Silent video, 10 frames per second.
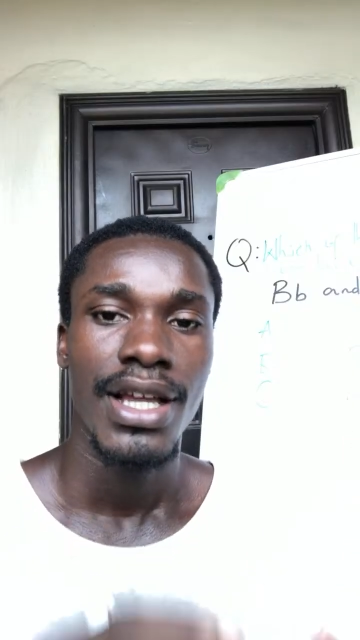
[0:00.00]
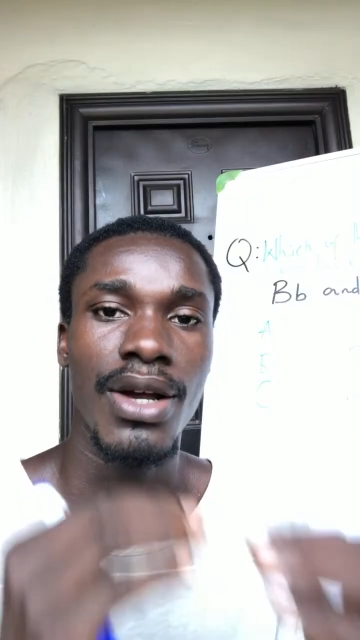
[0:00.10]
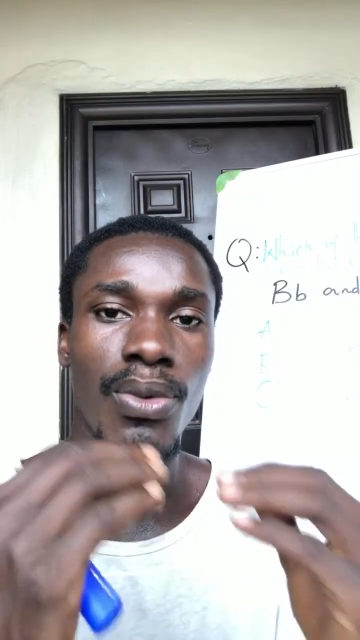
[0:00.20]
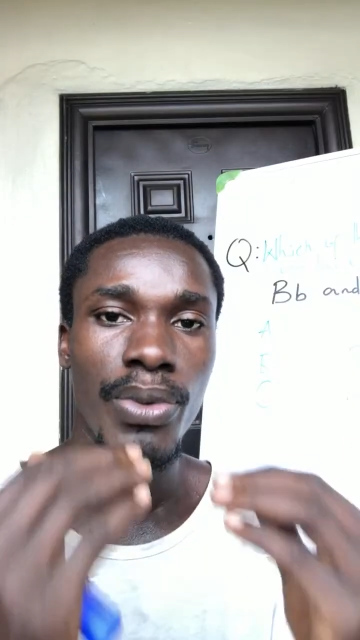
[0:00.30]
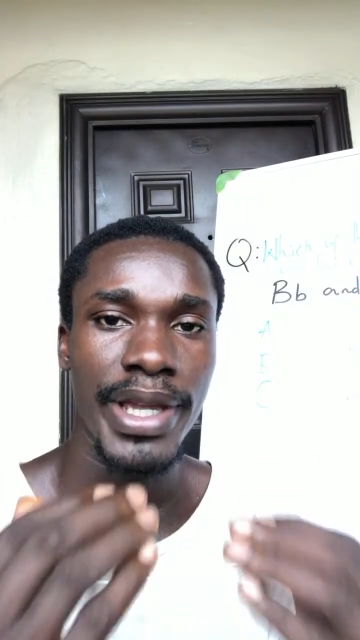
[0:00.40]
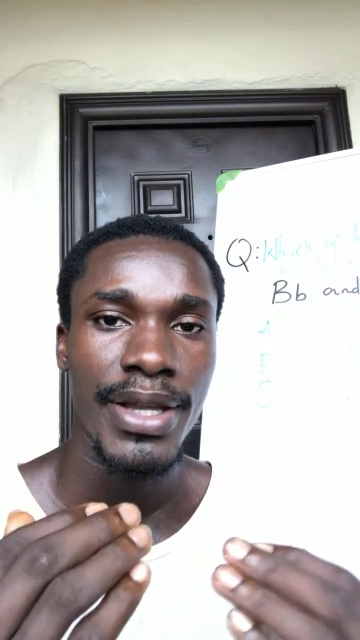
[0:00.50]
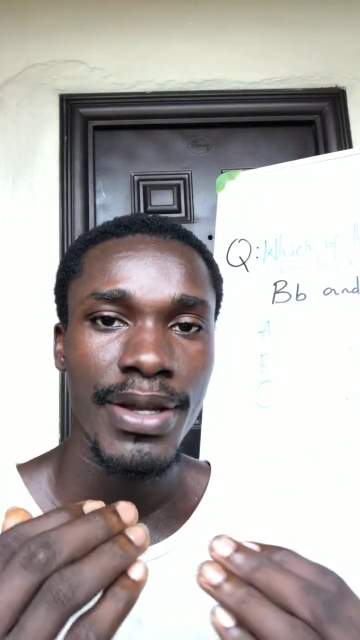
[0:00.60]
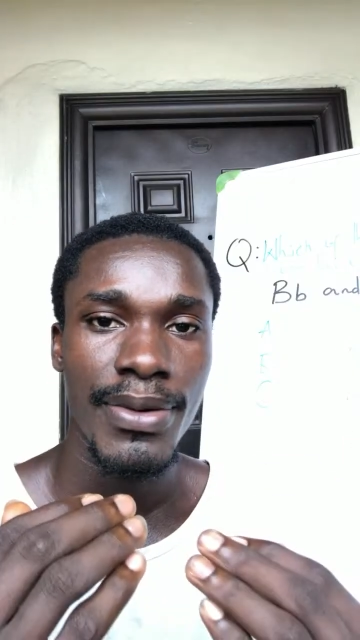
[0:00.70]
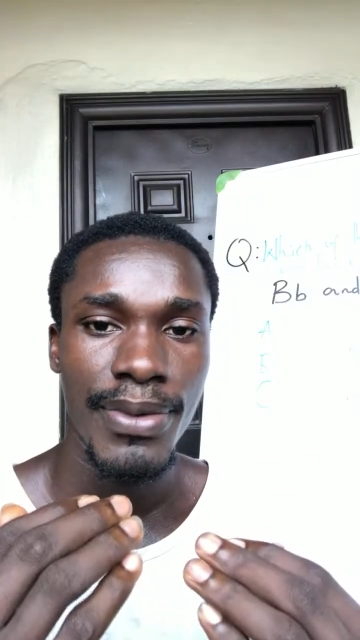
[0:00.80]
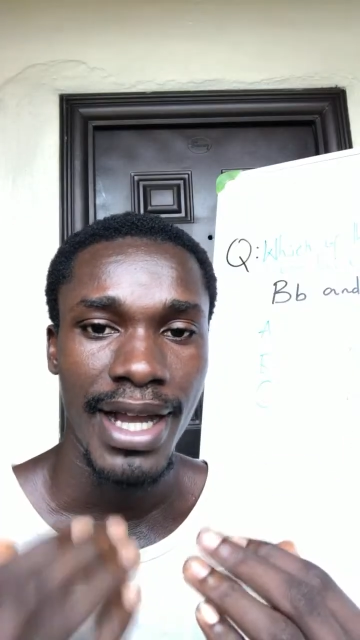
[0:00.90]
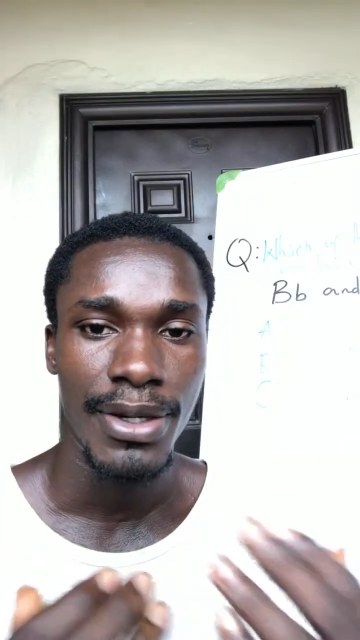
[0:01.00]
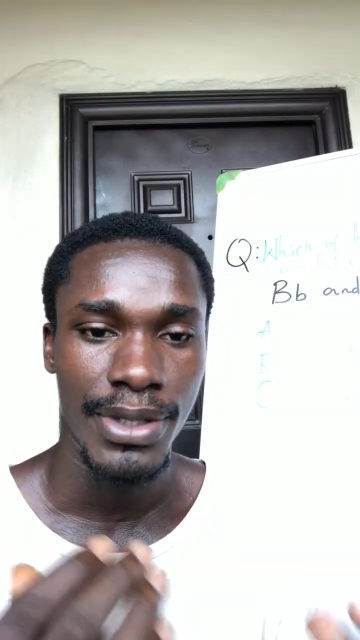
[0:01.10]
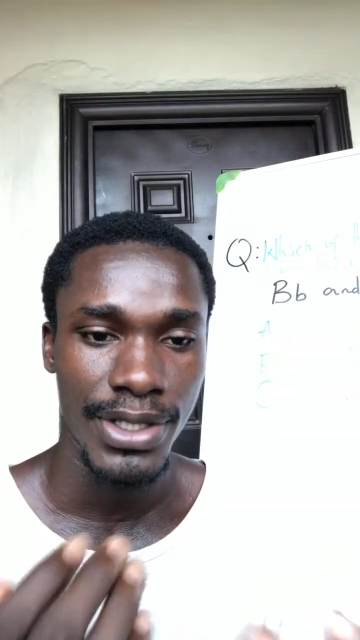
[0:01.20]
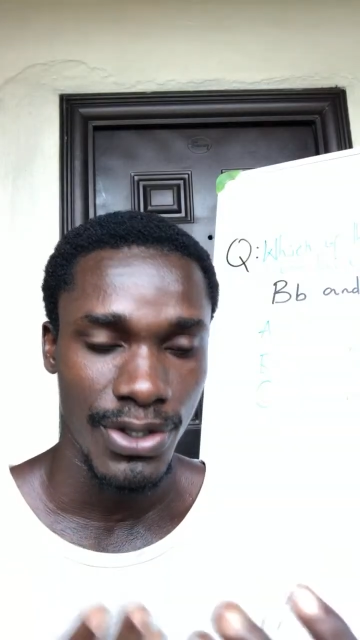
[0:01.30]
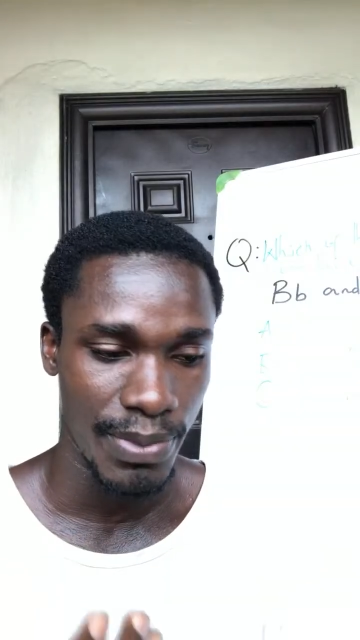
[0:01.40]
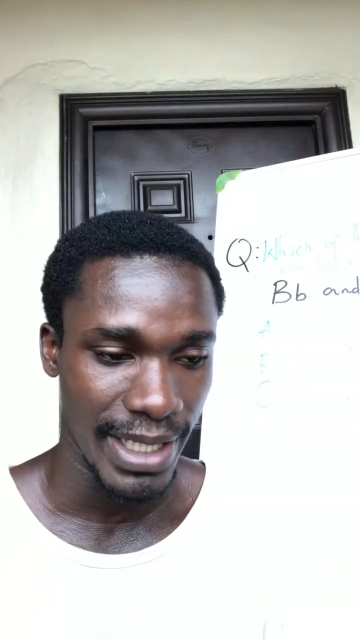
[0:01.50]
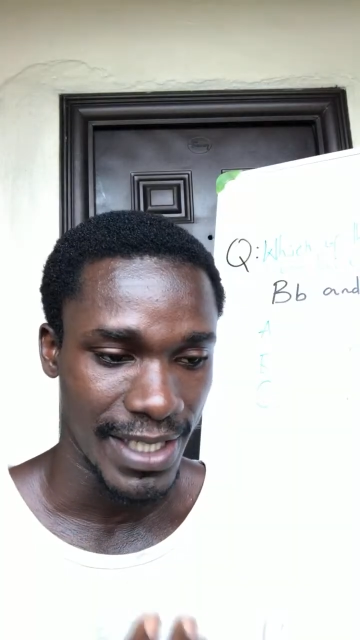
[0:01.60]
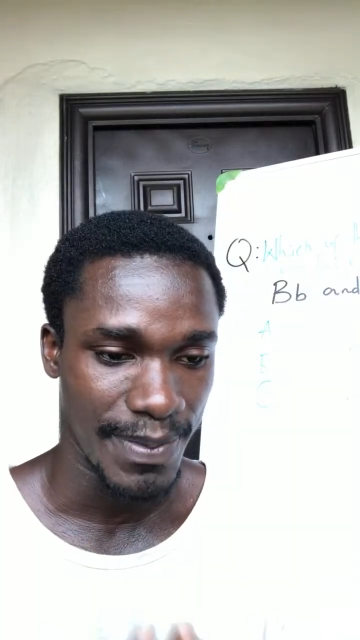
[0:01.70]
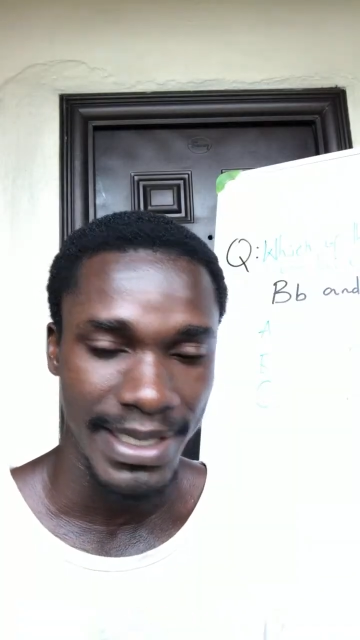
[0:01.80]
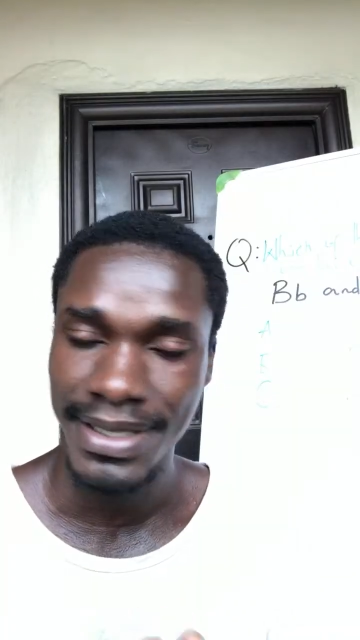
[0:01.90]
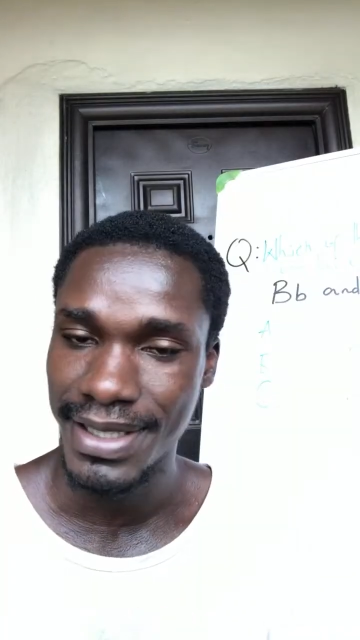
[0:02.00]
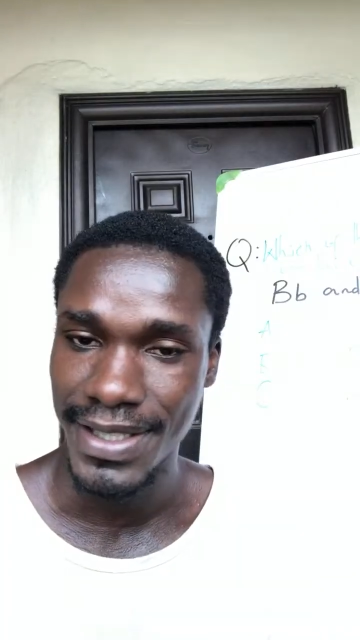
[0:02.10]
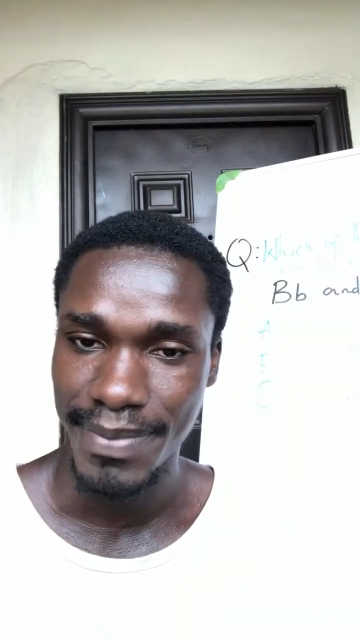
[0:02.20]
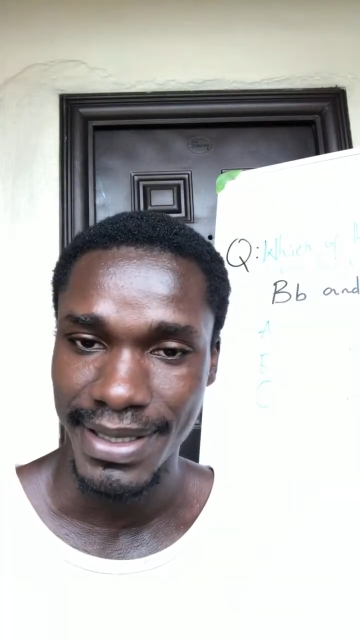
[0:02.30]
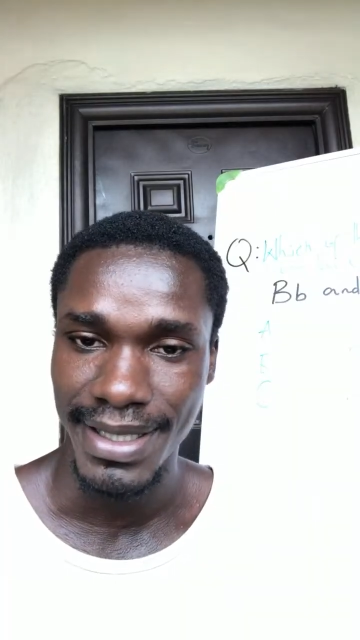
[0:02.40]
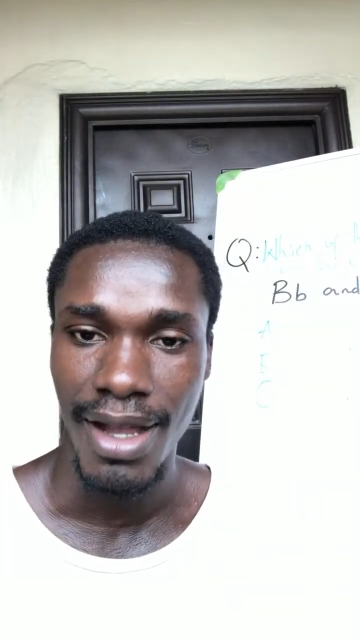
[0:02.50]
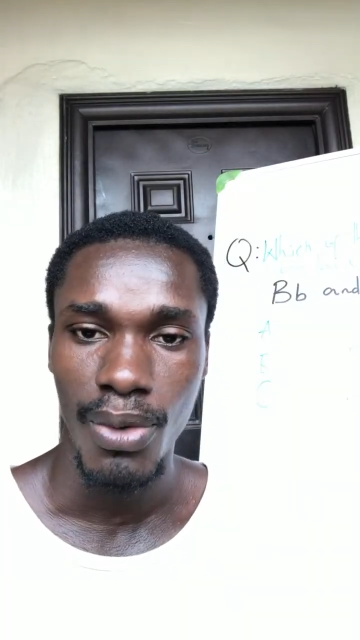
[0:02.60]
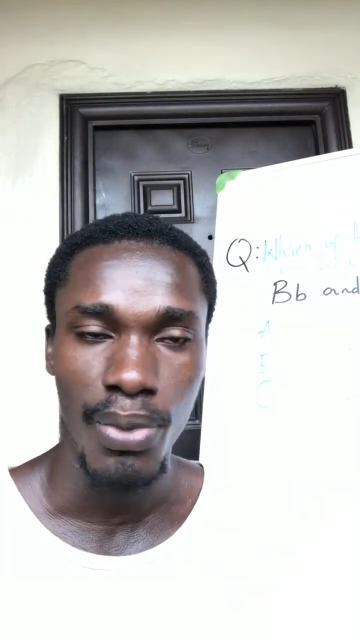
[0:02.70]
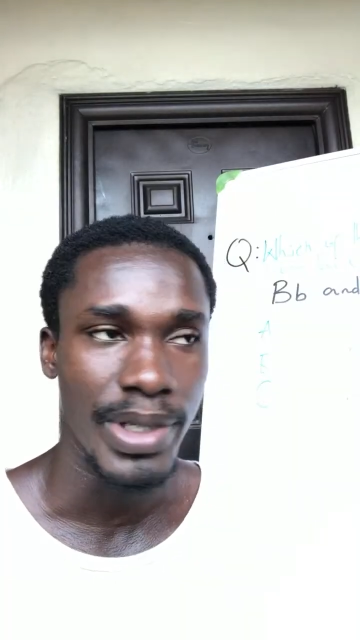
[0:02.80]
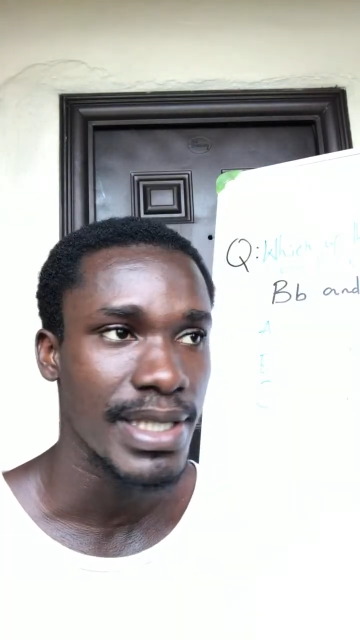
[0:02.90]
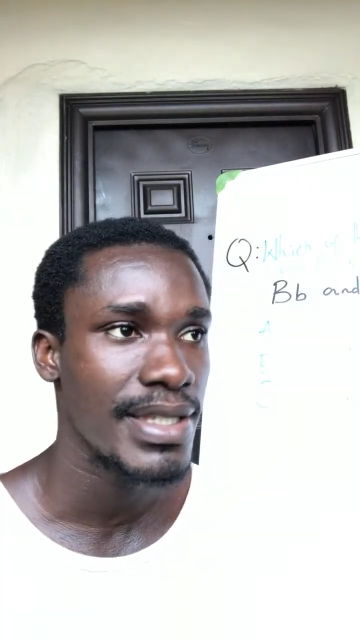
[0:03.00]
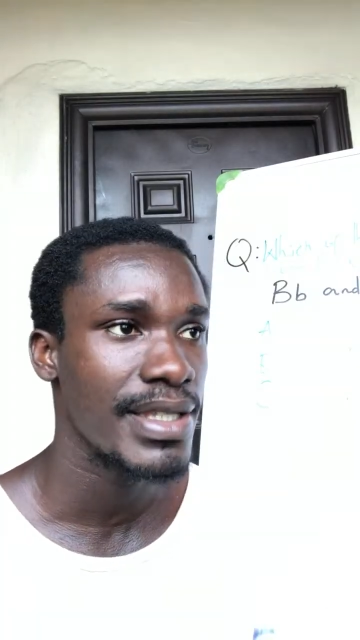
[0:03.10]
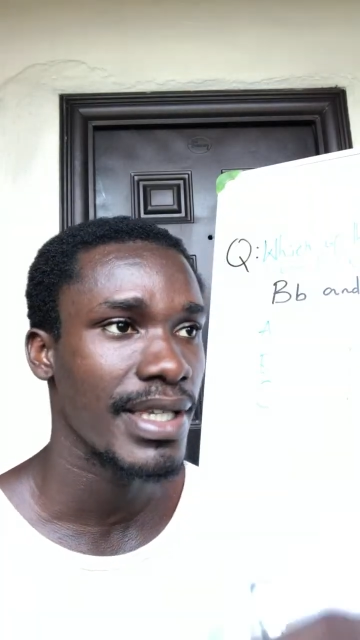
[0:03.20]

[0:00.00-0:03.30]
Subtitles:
We are going to be explaining this better with